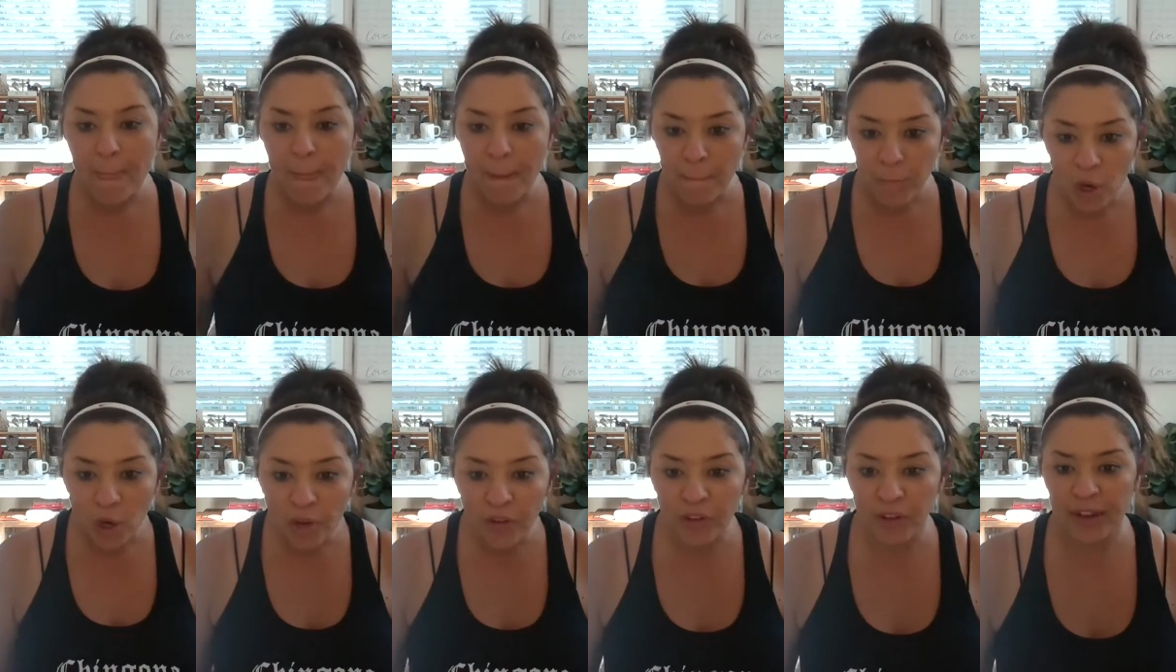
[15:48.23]

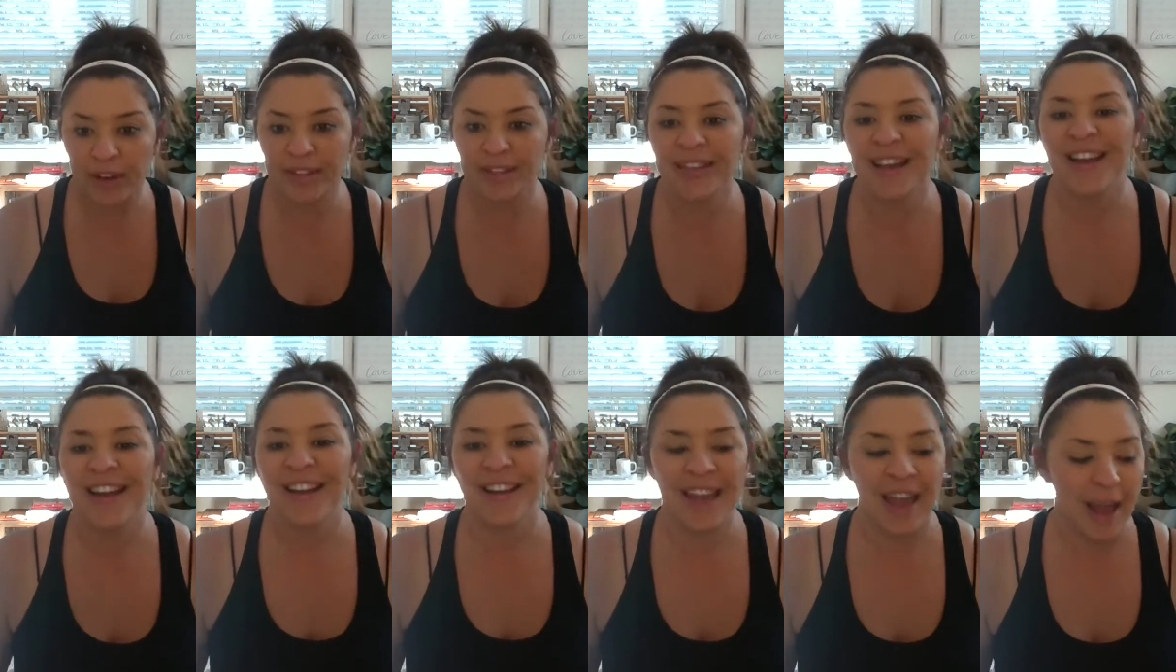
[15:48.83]
Perfect.
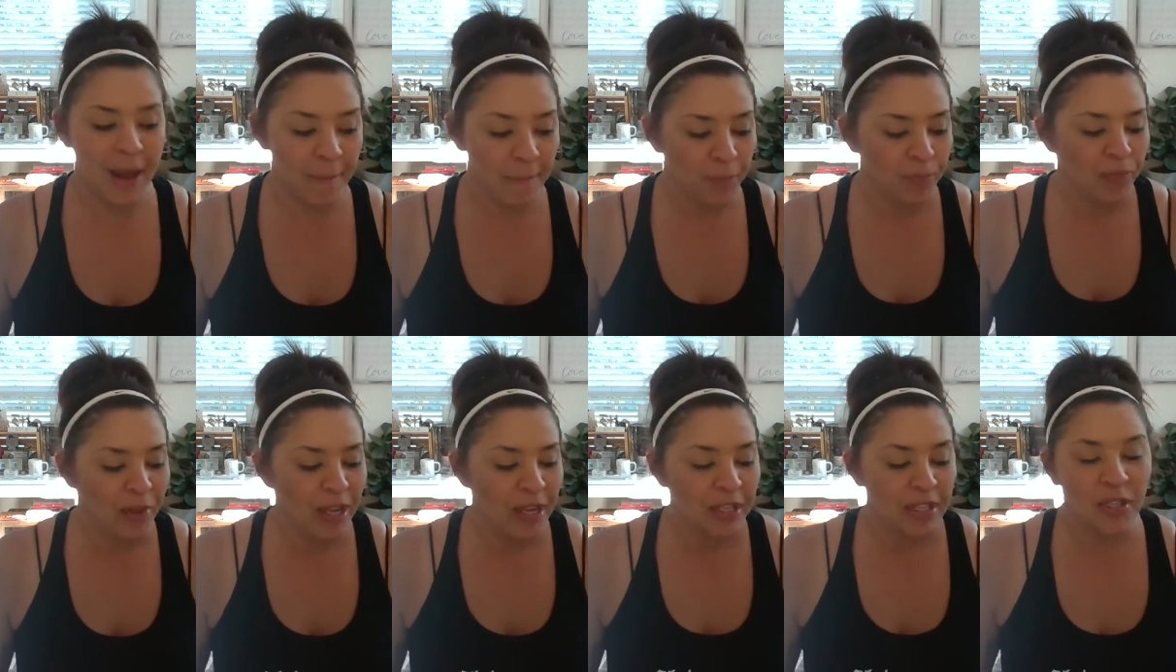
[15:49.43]
Okay.
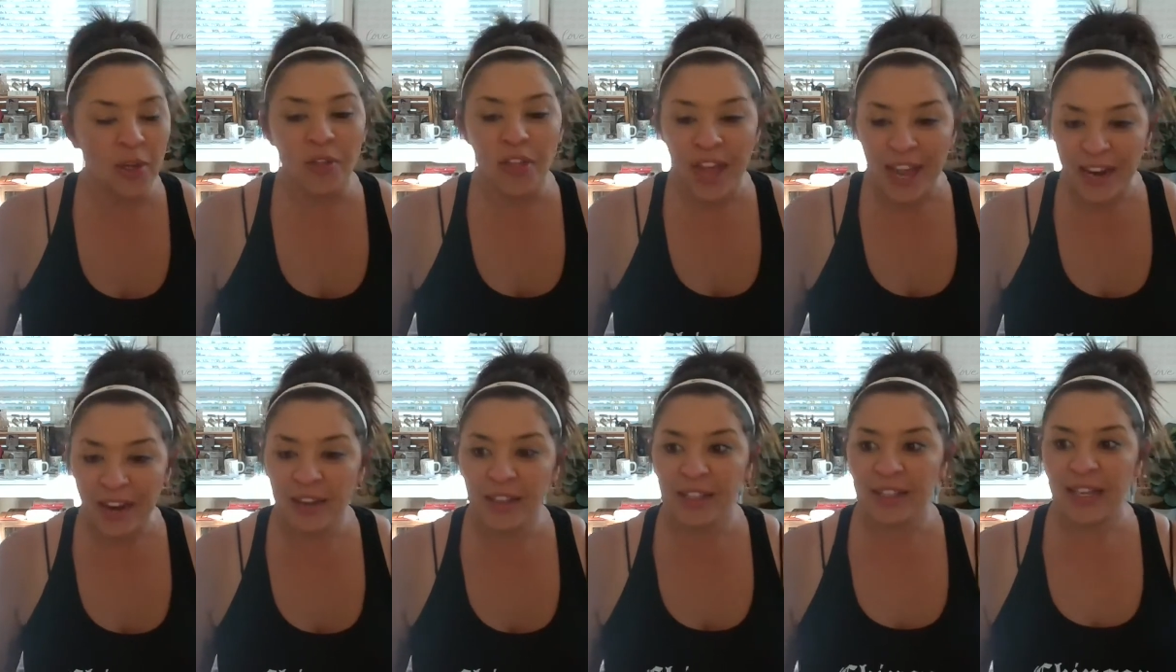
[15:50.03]
So then
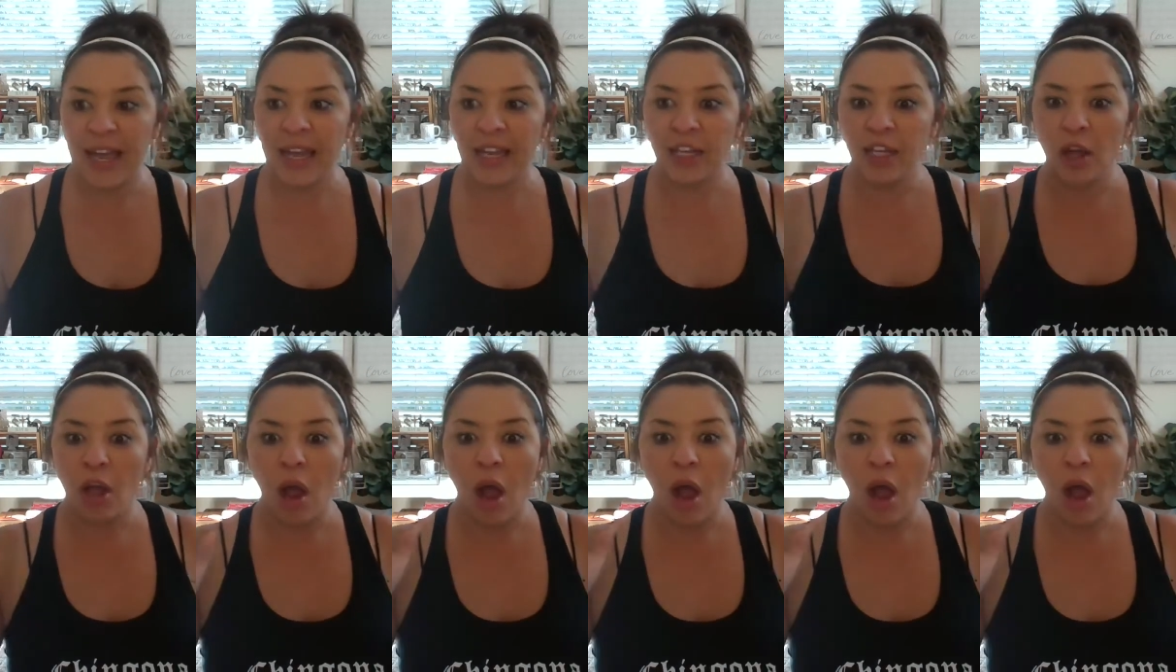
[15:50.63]
I'll say,